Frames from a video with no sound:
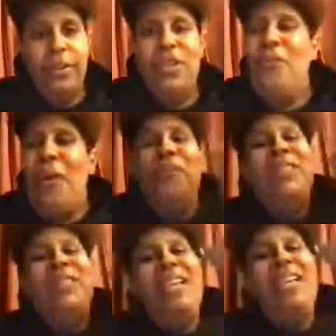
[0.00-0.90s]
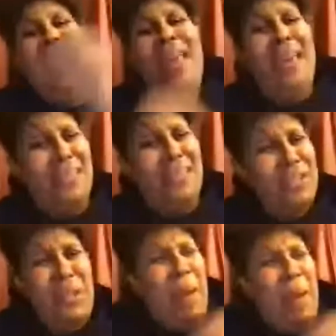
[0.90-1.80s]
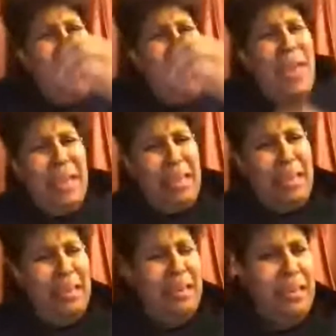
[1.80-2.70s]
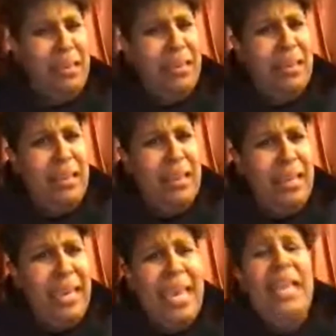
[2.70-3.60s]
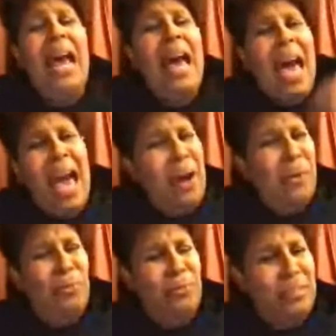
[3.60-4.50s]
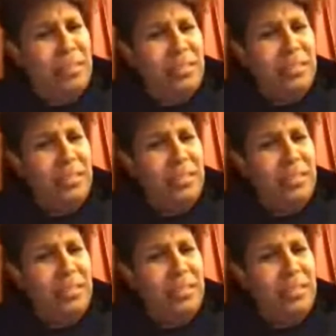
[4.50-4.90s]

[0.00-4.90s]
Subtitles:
the woman was in her bed. She was a paramedic in her house.